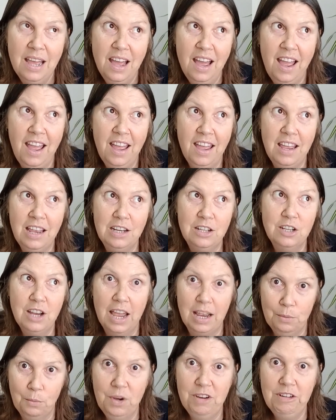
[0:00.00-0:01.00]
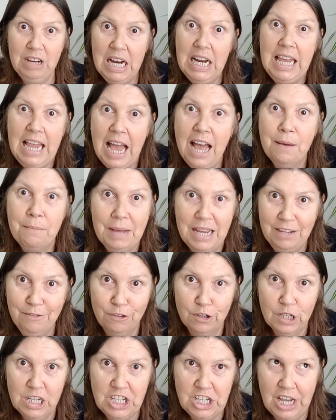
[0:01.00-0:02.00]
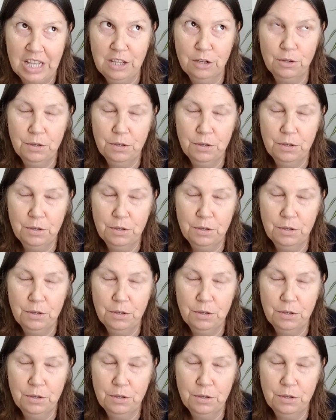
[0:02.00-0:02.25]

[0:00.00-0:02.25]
and we really are made for each other,